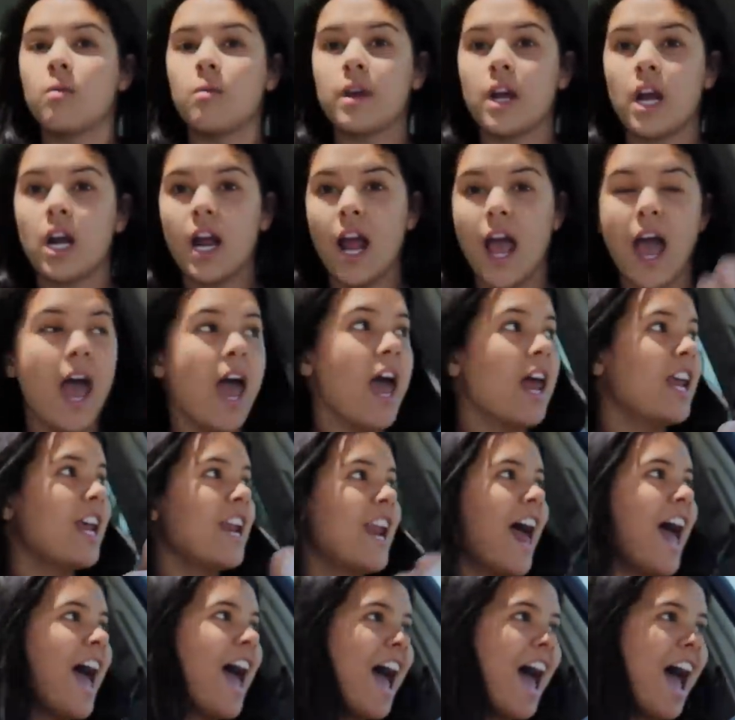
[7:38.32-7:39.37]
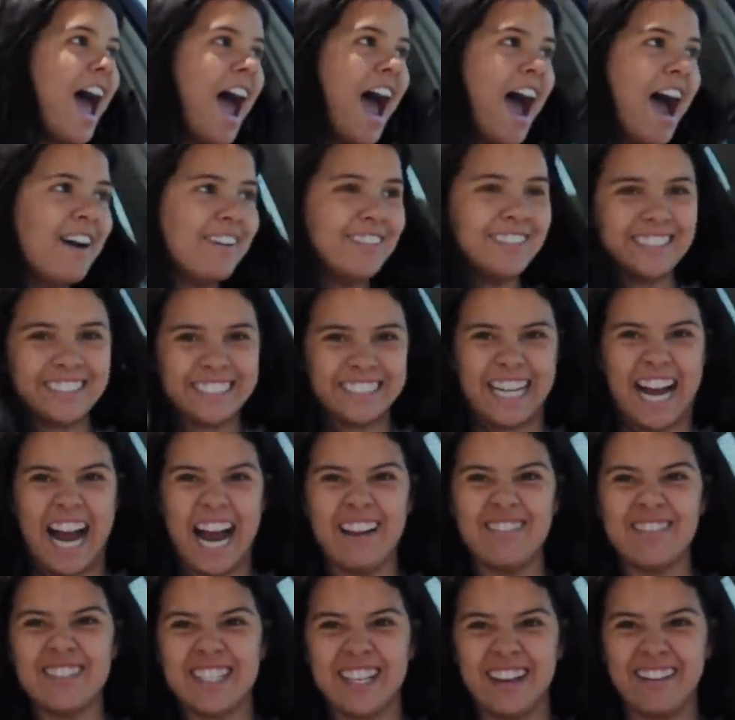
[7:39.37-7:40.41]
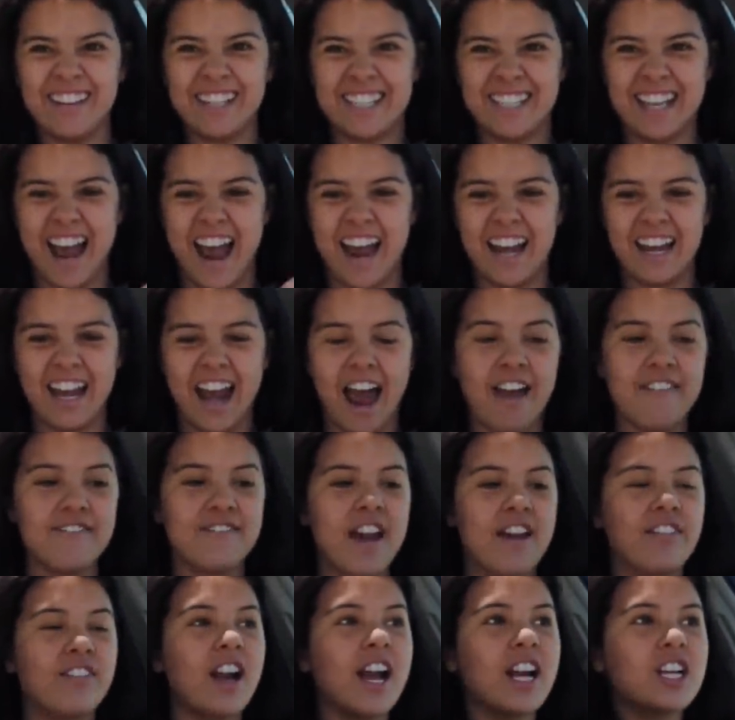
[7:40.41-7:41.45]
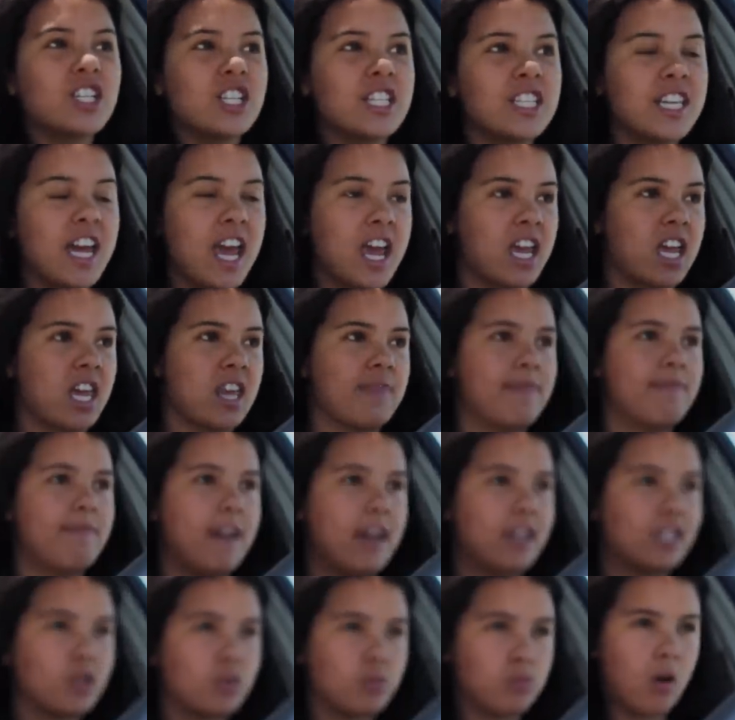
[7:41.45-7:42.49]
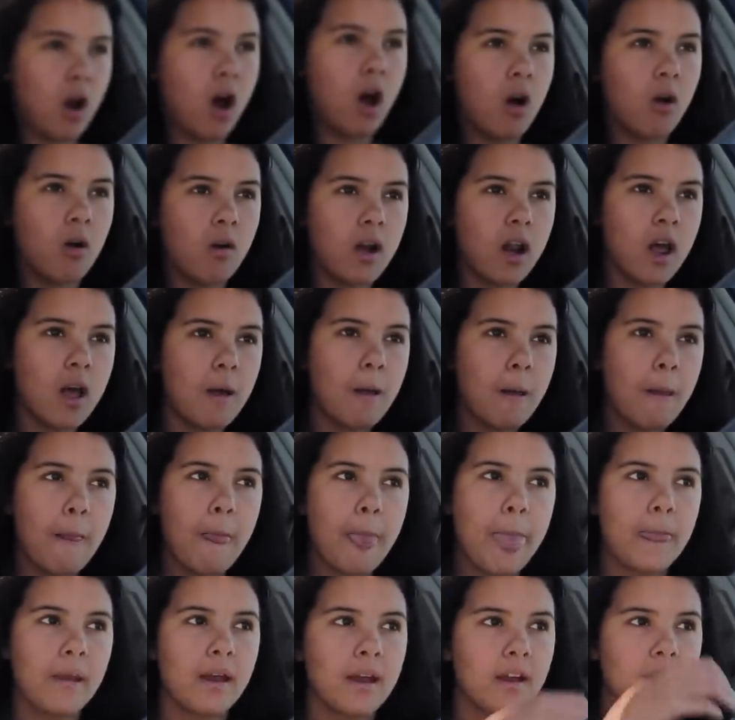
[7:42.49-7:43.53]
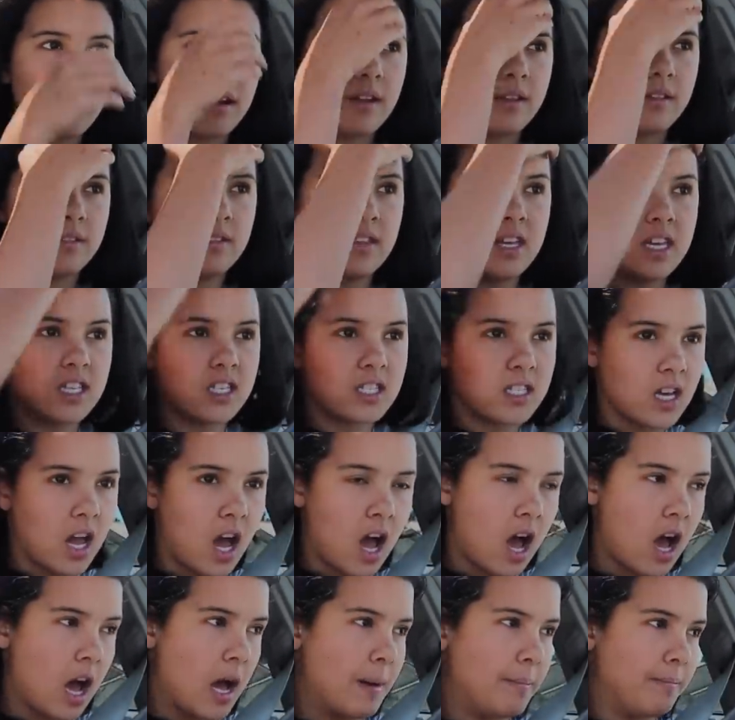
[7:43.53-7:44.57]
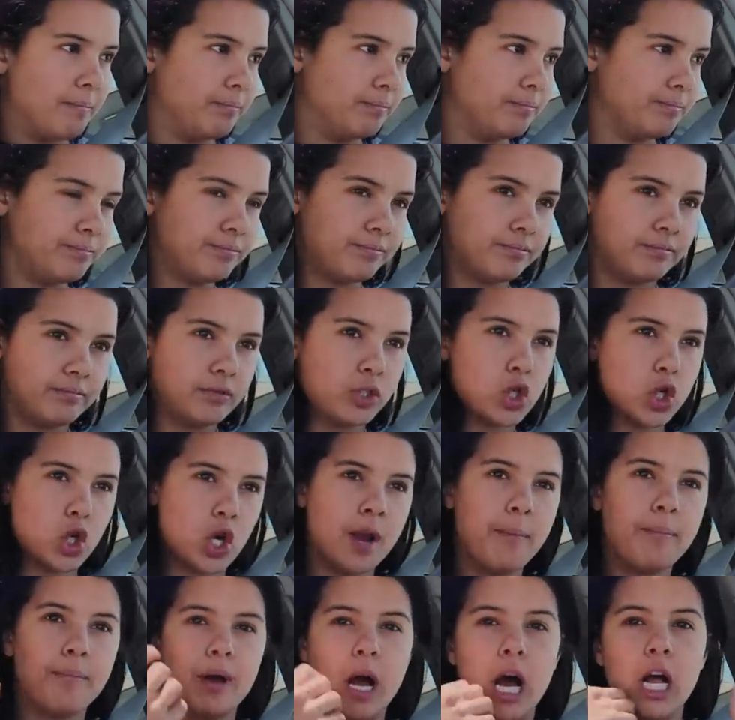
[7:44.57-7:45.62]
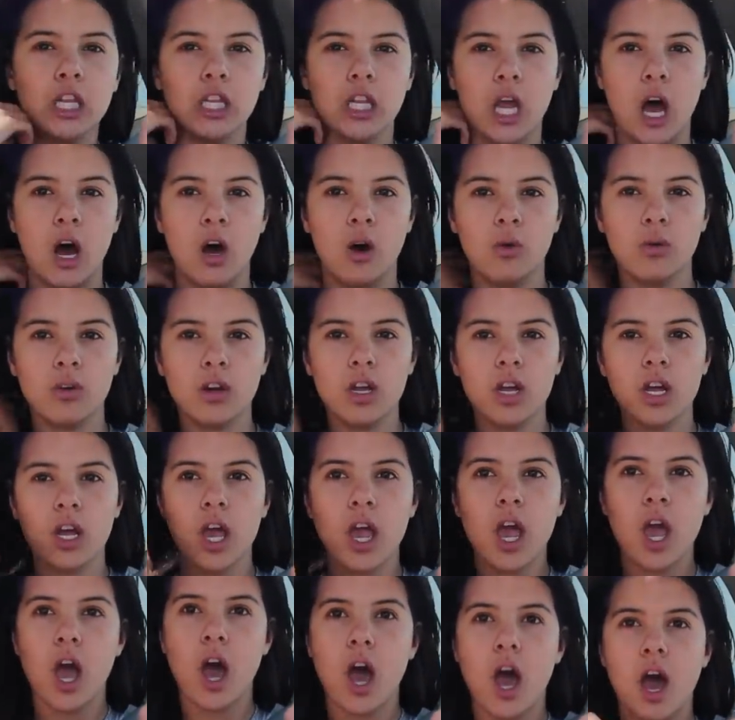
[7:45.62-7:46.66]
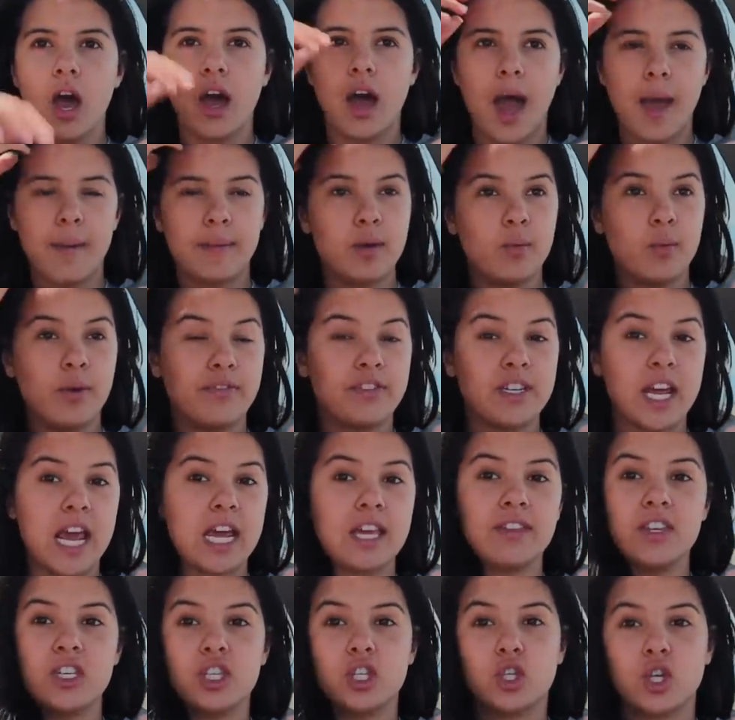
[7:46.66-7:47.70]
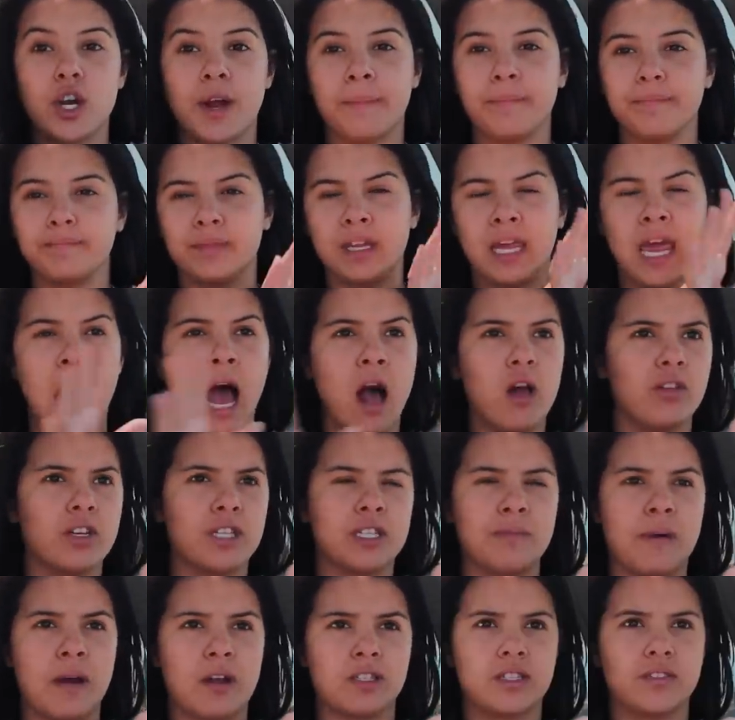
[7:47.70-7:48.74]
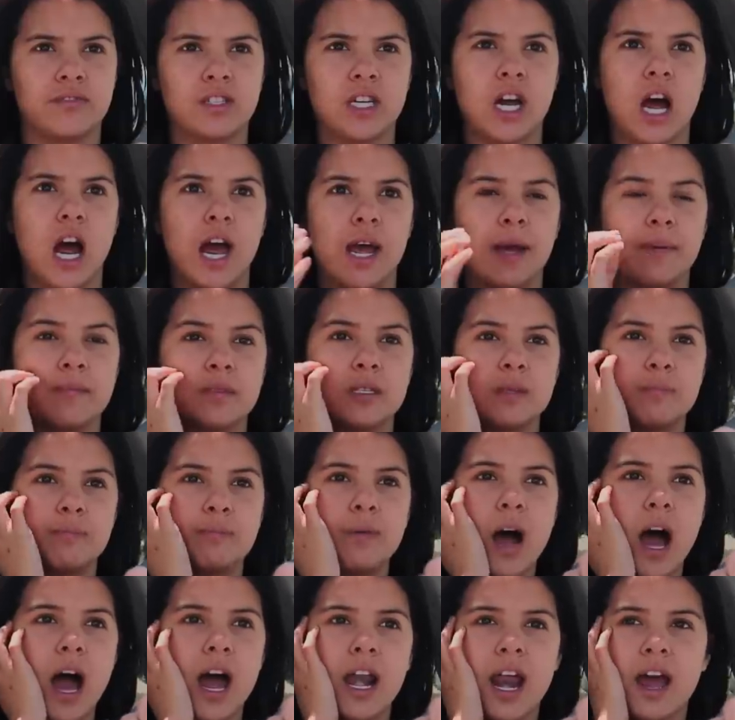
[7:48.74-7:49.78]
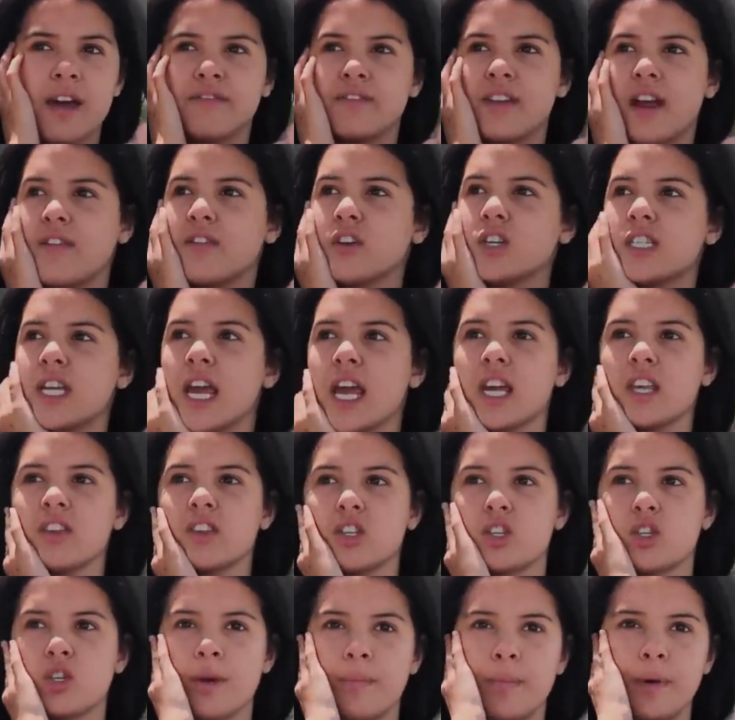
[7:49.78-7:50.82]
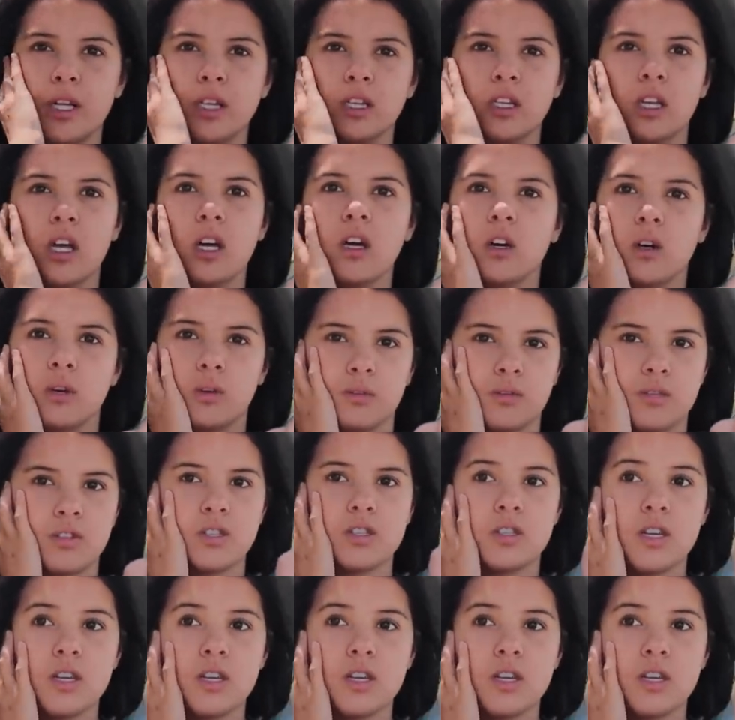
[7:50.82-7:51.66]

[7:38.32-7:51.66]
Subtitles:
we are headed out! I'm so excited. I've never actually taken this road, this trip alone. I mean, we've taken this trip countless amounts of times, but I've never taken the trip alone.